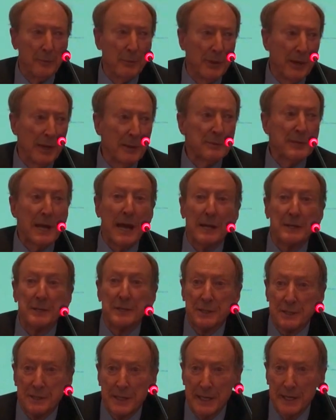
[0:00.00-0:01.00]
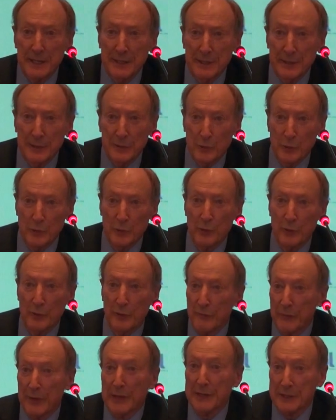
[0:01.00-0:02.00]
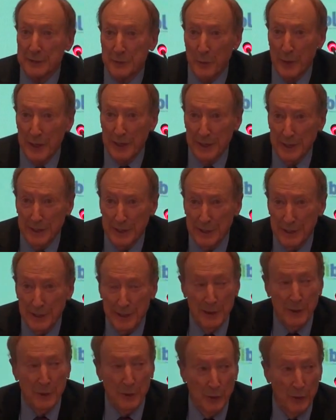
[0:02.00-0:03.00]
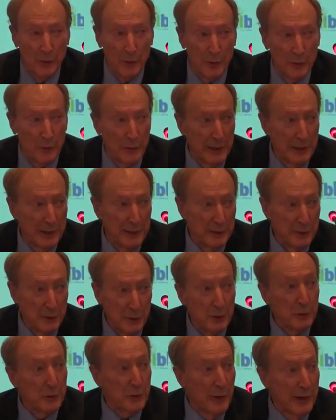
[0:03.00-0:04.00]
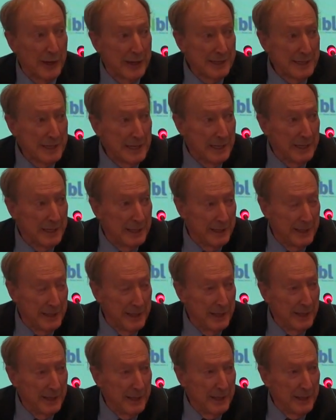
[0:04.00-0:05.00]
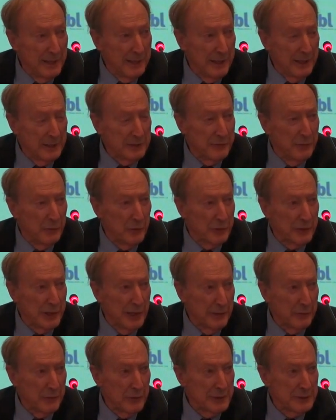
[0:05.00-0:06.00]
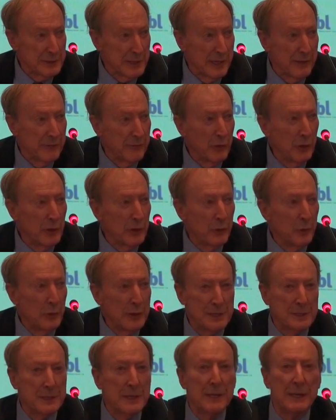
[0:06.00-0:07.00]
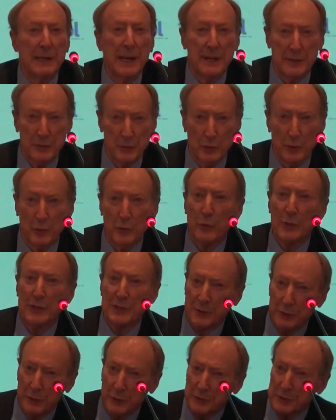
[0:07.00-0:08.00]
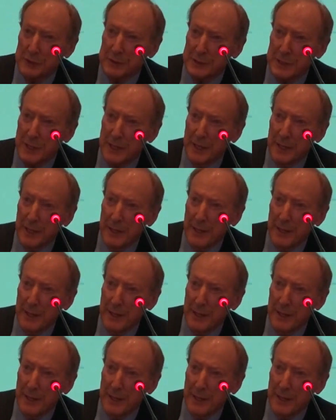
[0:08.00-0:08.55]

perhaps Argentina or Venezuela or Ukraine. Those four countries are very rich in natural resources.